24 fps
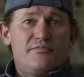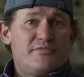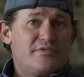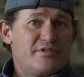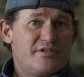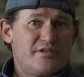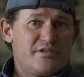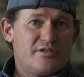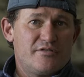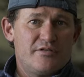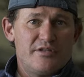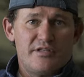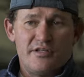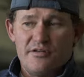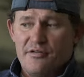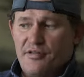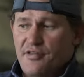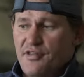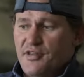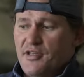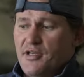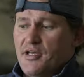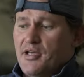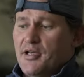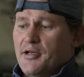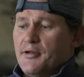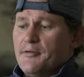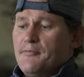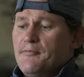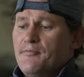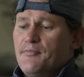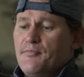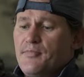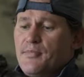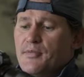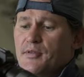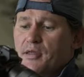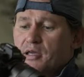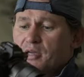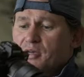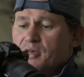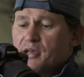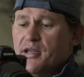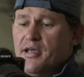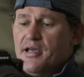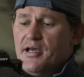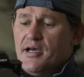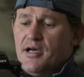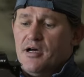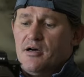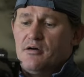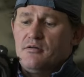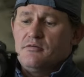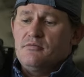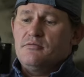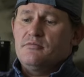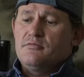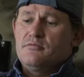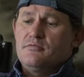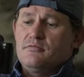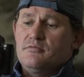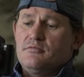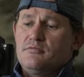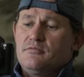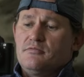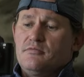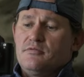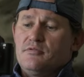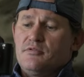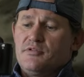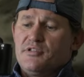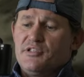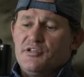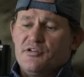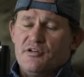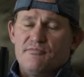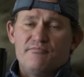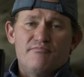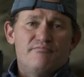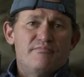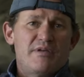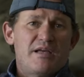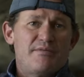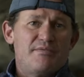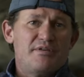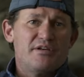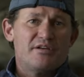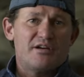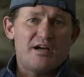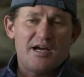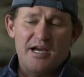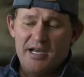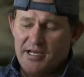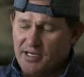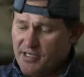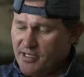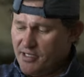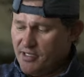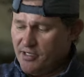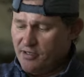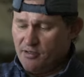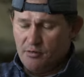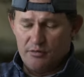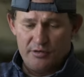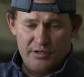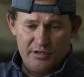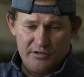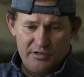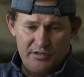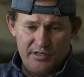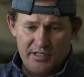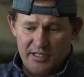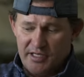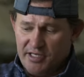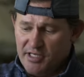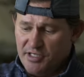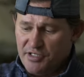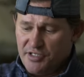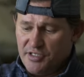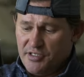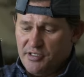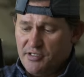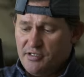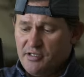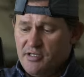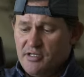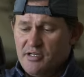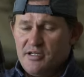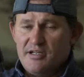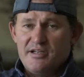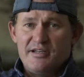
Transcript: So you're doing your thing, and now you're maybe you're hiking or you're in the kitchen.